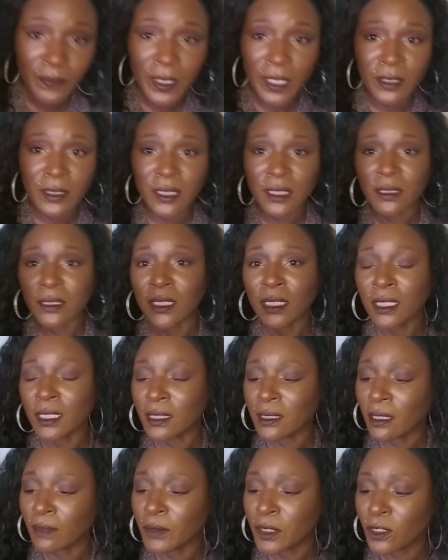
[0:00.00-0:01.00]
purchased
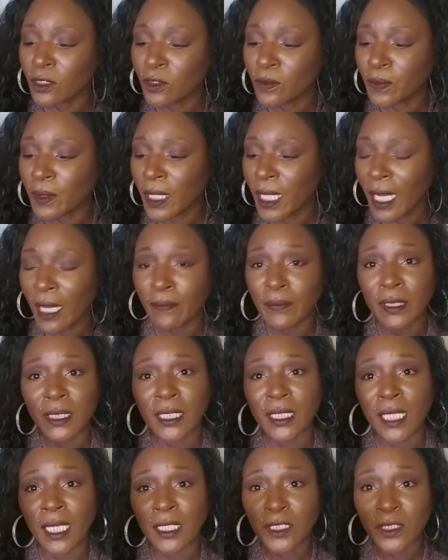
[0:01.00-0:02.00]
these i'm super happy
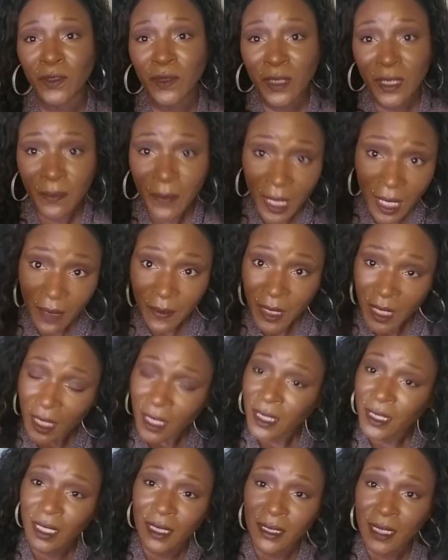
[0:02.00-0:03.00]
that i used them up
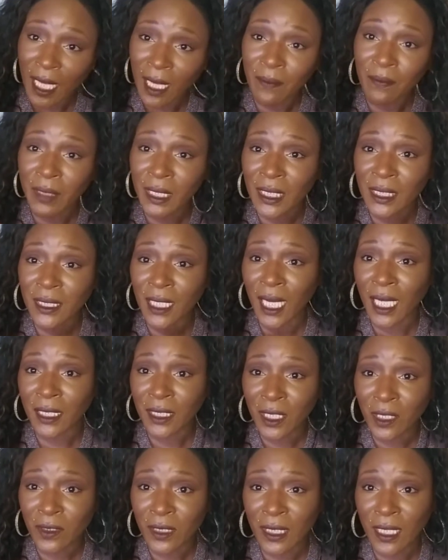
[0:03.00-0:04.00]
because that means i
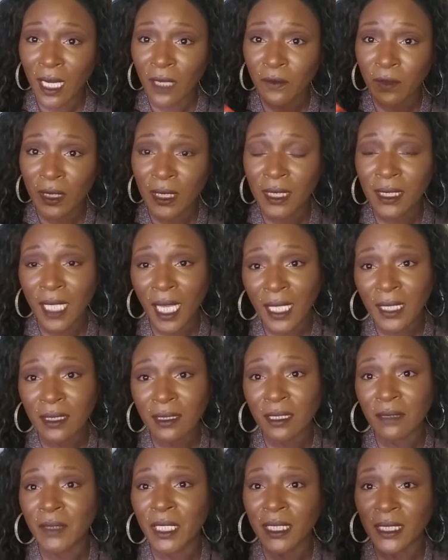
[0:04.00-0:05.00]
know that i really like
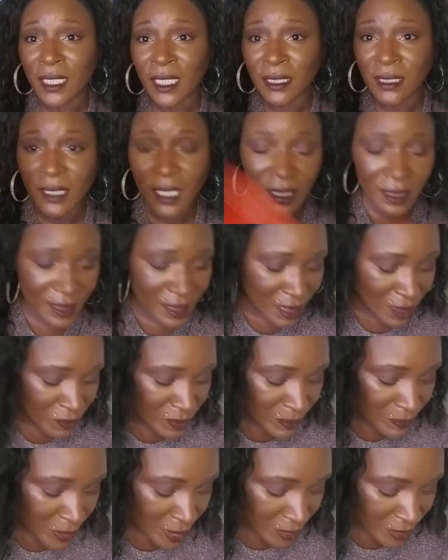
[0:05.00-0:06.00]
them and yes i did
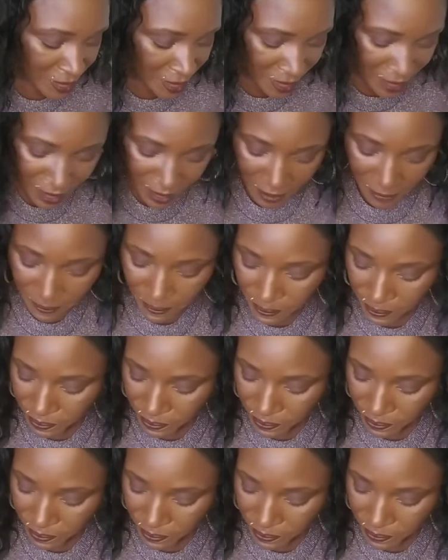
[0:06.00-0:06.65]
repurchase